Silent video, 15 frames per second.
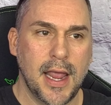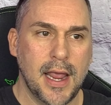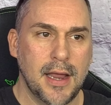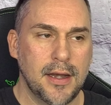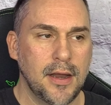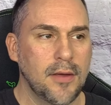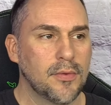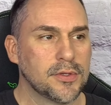
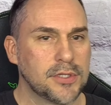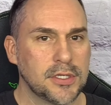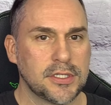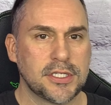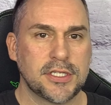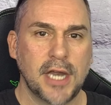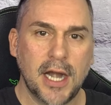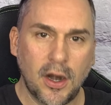And it
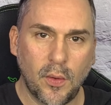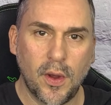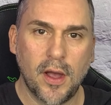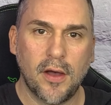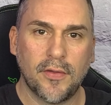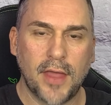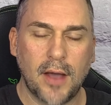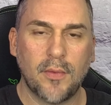was a
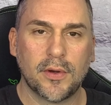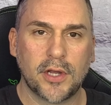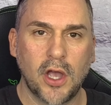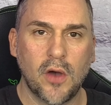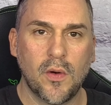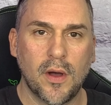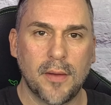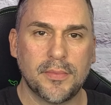stairwell that
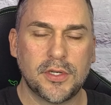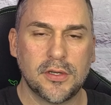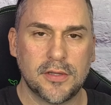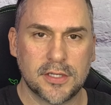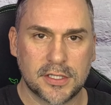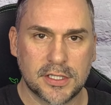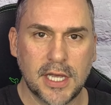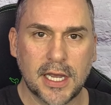would go
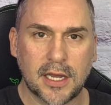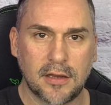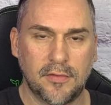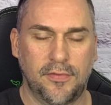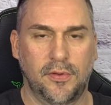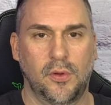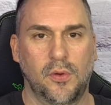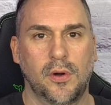up to the
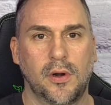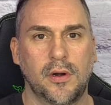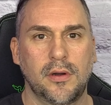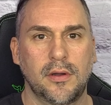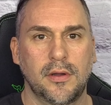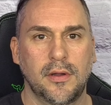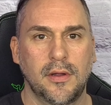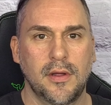second
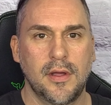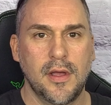floor.